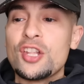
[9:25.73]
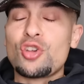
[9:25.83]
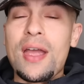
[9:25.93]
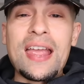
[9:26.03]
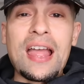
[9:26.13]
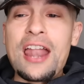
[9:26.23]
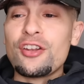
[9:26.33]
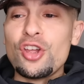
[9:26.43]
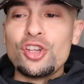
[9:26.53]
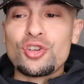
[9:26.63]
Trey, I
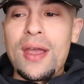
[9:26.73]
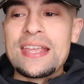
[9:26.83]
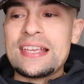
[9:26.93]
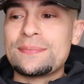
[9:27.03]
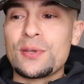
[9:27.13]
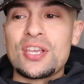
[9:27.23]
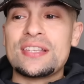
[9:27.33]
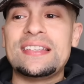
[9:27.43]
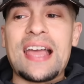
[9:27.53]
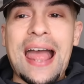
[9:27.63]
don't know who Trey is
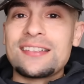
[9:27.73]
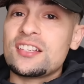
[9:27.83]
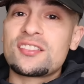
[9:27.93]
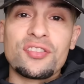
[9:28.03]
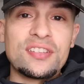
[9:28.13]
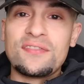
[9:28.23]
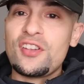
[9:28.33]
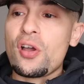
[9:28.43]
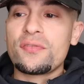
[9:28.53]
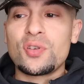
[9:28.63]
because I just got this
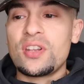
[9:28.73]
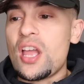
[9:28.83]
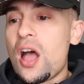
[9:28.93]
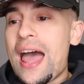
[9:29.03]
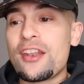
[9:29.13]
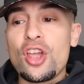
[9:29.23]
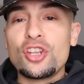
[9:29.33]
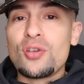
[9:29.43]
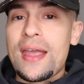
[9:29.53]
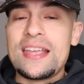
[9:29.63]
video off Twitter, y'all. I don't know
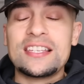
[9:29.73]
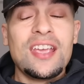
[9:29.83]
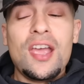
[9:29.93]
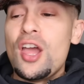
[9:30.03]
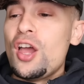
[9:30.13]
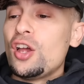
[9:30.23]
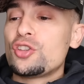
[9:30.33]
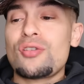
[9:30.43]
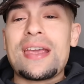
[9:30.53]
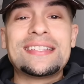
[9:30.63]
who Trey is.
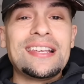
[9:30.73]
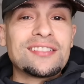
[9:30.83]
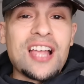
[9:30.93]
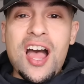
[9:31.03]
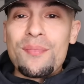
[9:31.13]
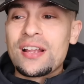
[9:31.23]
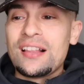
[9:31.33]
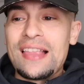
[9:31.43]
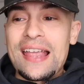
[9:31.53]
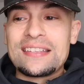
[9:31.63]
Trey seems calm and
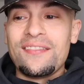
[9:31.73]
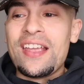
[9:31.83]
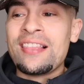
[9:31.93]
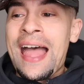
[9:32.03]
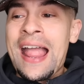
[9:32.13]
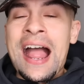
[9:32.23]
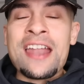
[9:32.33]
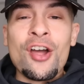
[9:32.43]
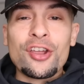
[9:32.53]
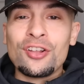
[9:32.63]
collective. He like,
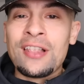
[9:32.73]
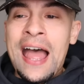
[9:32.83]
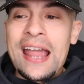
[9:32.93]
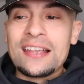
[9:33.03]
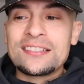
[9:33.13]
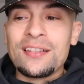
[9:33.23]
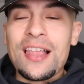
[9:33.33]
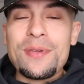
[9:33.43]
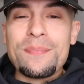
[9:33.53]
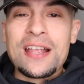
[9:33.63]
I know you're lying, so
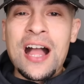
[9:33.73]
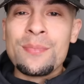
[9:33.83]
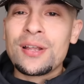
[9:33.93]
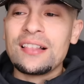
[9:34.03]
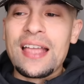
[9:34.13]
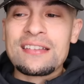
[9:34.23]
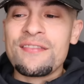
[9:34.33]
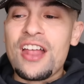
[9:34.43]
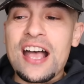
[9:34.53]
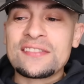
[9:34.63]
let me be calm and
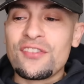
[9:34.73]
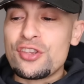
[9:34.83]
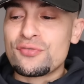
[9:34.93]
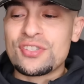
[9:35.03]
collective and ask for those